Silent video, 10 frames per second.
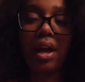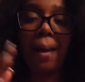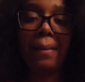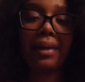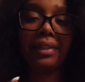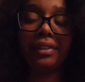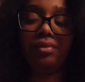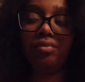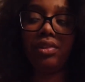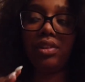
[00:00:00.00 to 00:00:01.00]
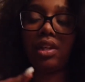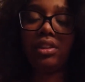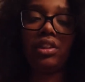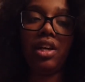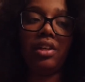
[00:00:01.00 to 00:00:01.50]
I'm about to
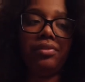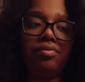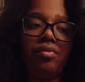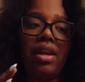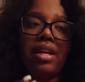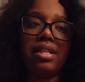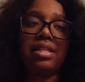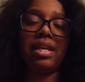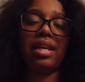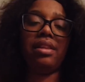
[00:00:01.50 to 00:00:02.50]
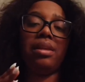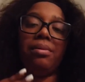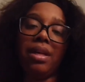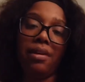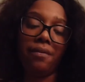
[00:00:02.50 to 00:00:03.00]
talk to y'all in a second. Let
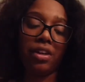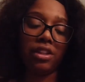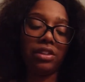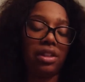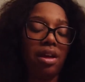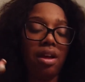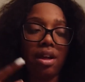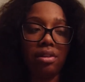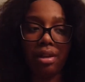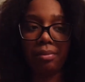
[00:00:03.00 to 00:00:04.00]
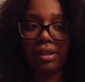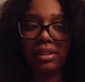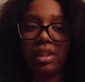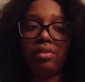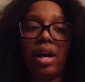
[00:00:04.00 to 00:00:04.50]
me eat first. Collect
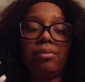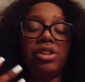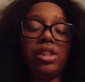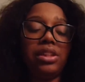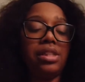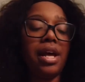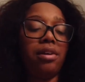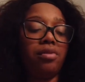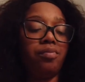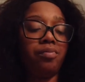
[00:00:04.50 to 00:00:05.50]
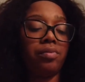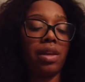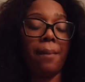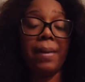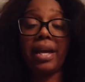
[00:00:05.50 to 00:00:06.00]
myself. I'm just now
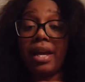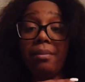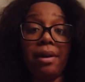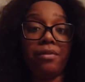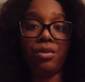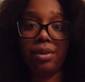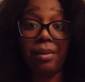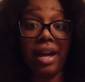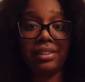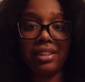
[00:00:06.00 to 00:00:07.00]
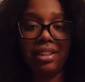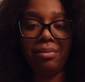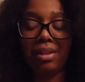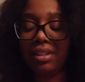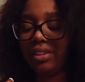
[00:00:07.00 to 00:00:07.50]
back at my full capacity
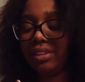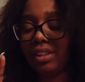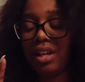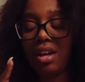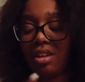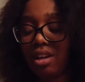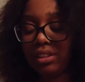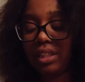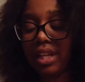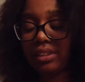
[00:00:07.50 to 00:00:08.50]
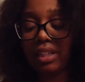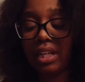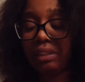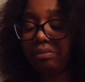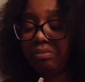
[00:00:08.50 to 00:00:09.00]
because y'all seen last night?